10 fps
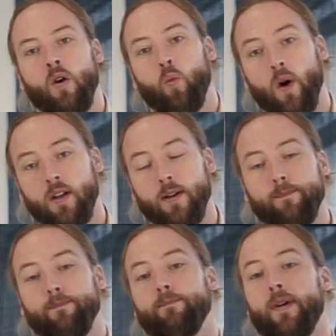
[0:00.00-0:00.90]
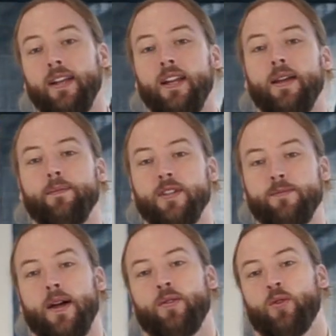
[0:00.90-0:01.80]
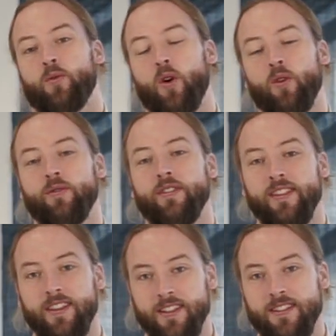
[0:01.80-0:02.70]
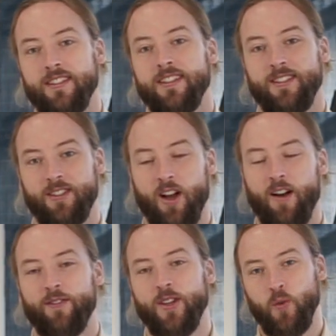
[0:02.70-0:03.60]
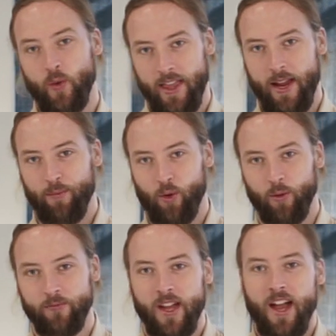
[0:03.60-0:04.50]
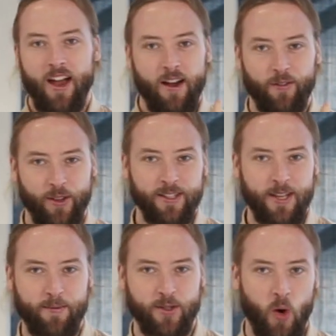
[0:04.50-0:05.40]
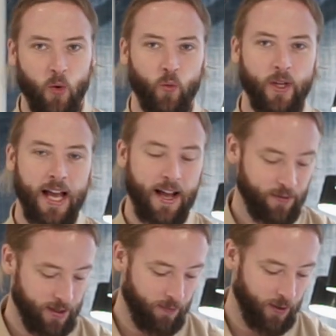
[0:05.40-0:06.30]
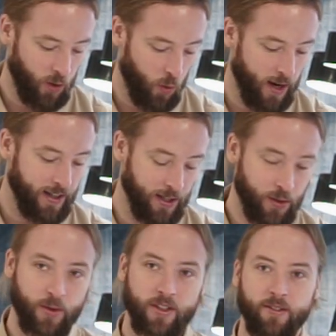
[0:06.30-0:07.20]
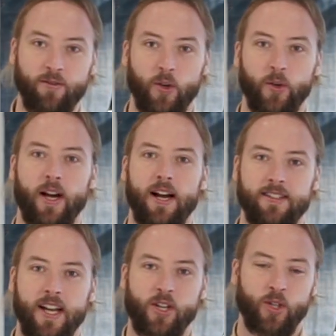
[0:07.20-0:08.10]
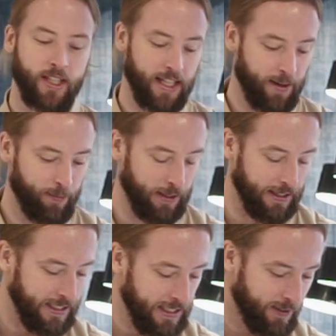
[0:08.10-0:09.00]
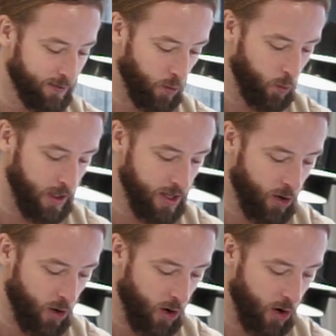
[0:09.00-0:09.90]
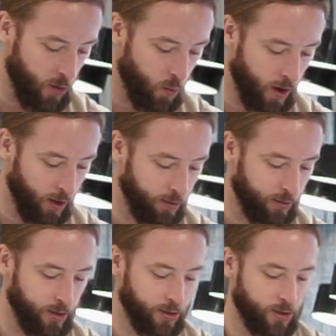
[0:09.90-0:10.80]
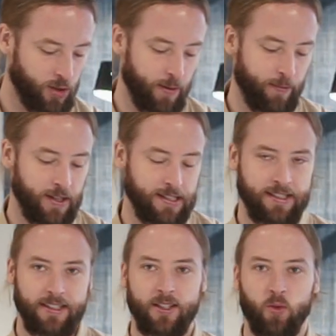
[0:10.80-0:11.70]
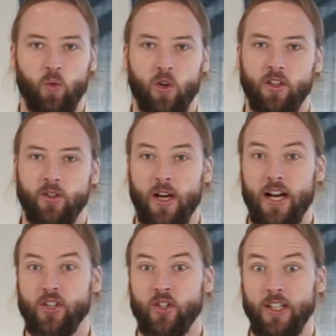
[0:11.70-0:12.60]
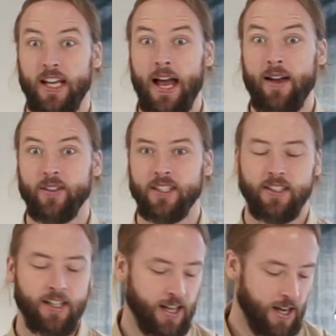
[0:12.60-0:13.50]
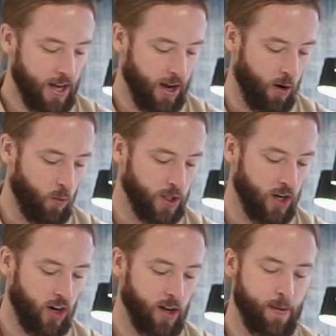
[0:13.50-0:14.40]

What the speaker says: Welcome, my name is Patrick Rolfe and this is Coffee with April. For this episode, we have something quite interesting for you guys actually, and I believe we are one of the first companies in the world to actually have it. We're talking